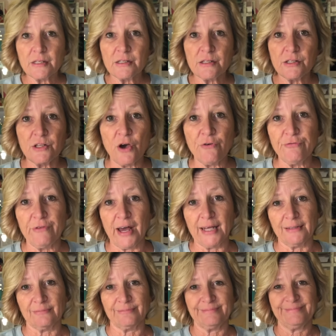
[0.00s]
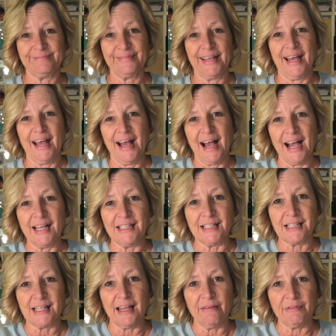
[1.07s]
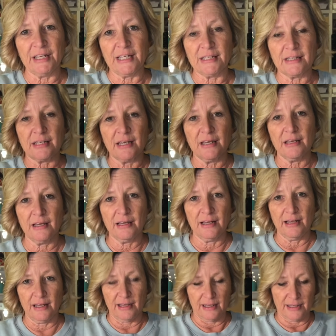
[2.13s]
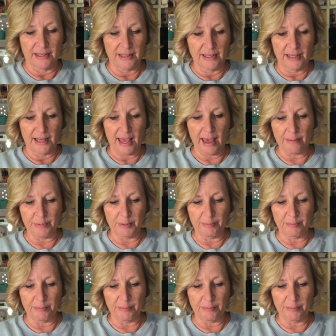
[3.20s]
So fun. I just love these Happy